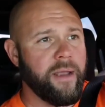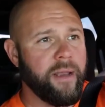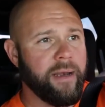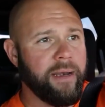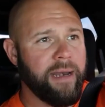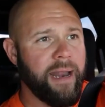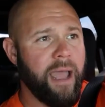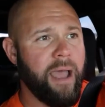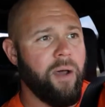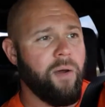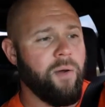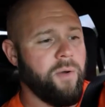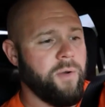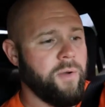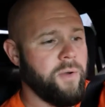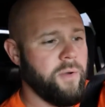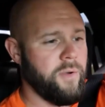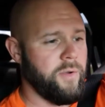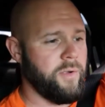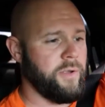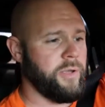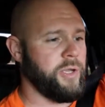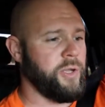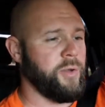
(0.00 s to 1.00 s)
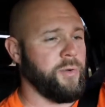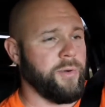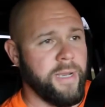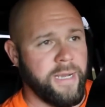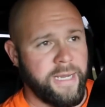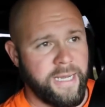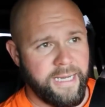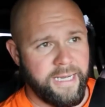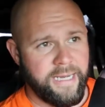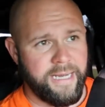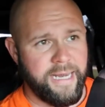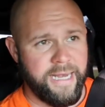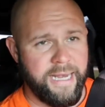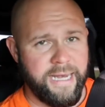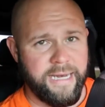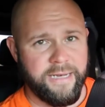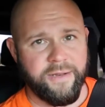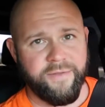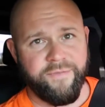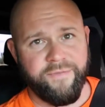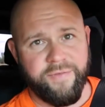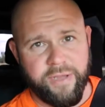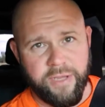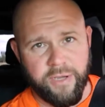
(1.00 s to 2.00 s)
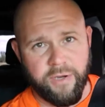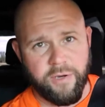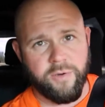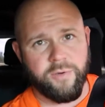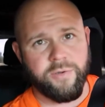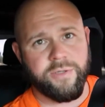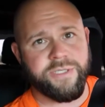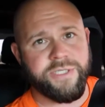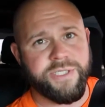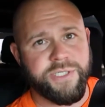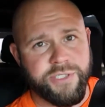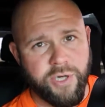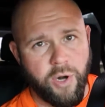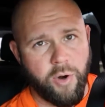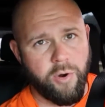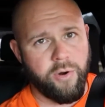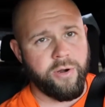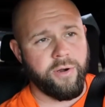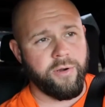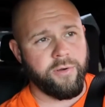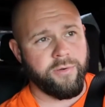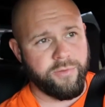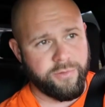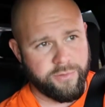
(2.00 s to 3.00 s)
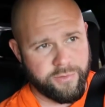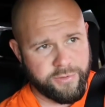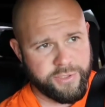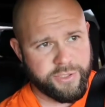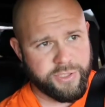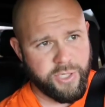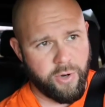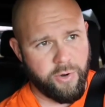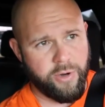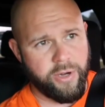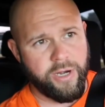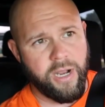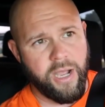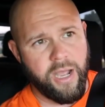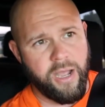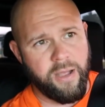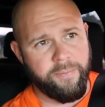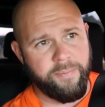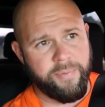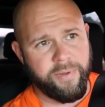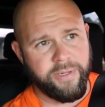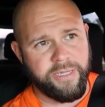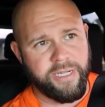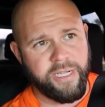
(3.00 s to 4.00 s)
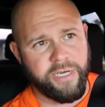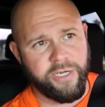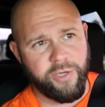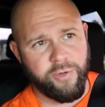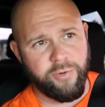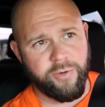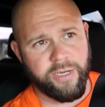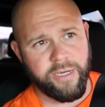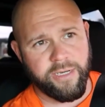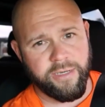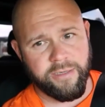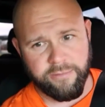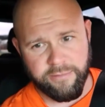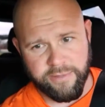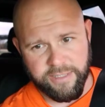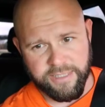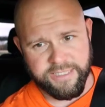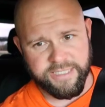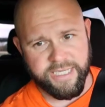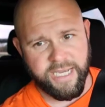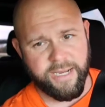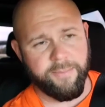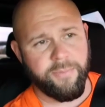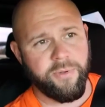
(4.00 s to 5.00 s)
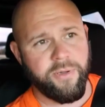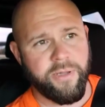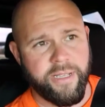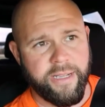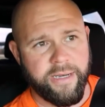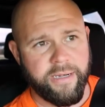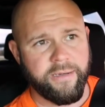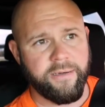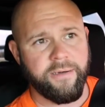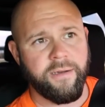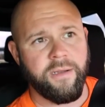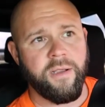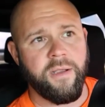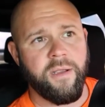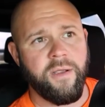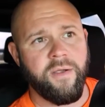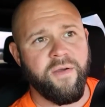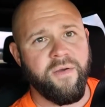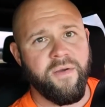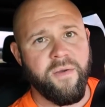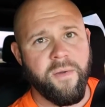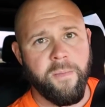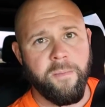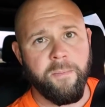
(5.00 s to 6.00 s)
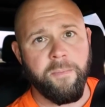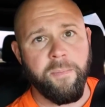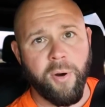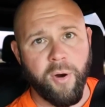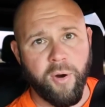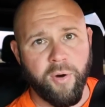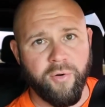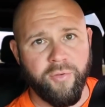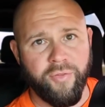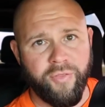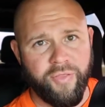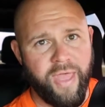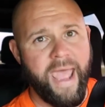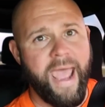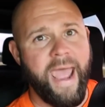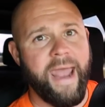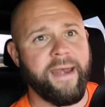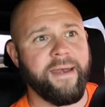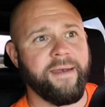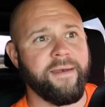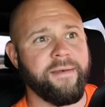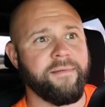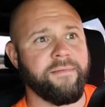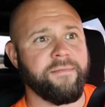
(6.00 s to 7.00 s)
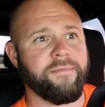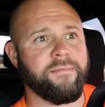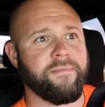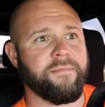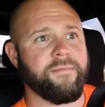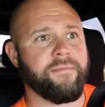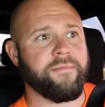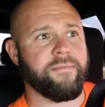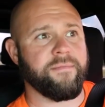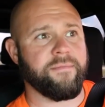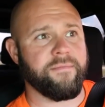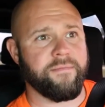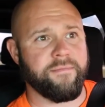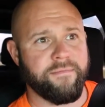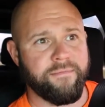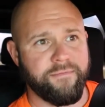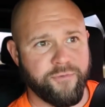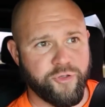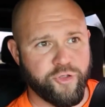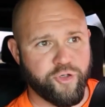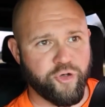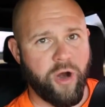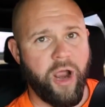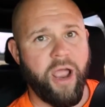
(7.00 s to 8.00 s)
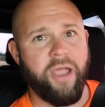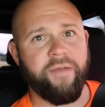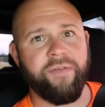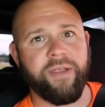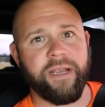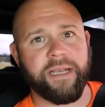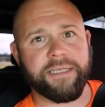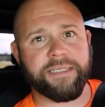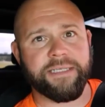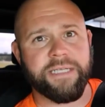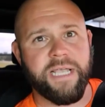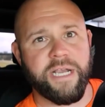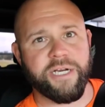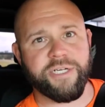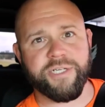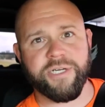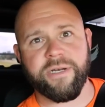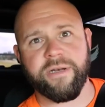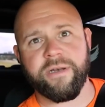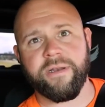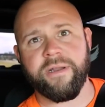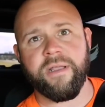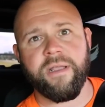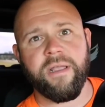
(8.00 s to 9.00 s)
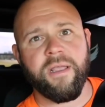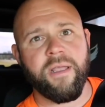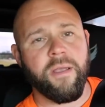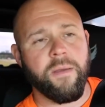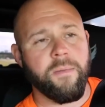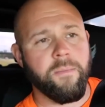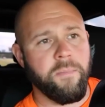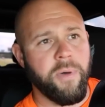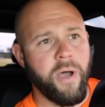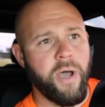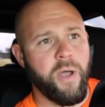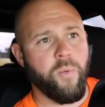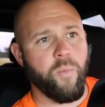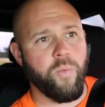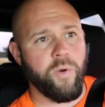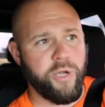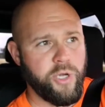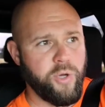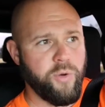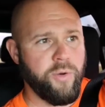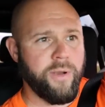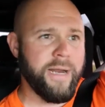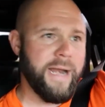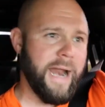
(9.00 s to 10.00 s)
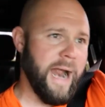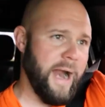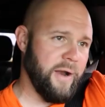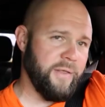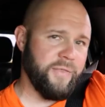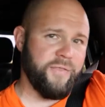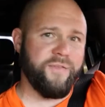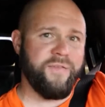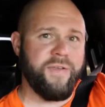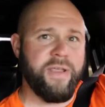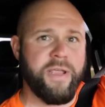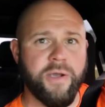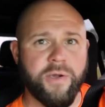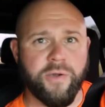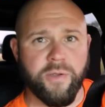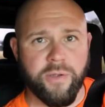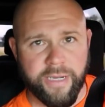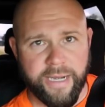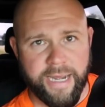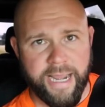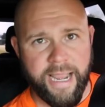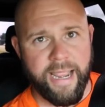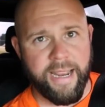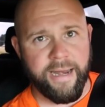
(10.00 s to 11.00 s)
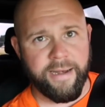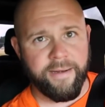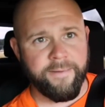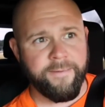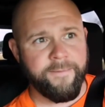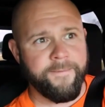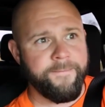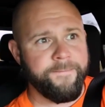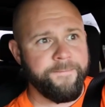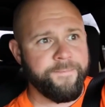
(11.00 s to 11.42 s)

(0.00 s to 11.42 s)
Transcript: Now you can get in the vehicle and start it up, and then you can disable it per that driving session, but when you get out of the vehicle again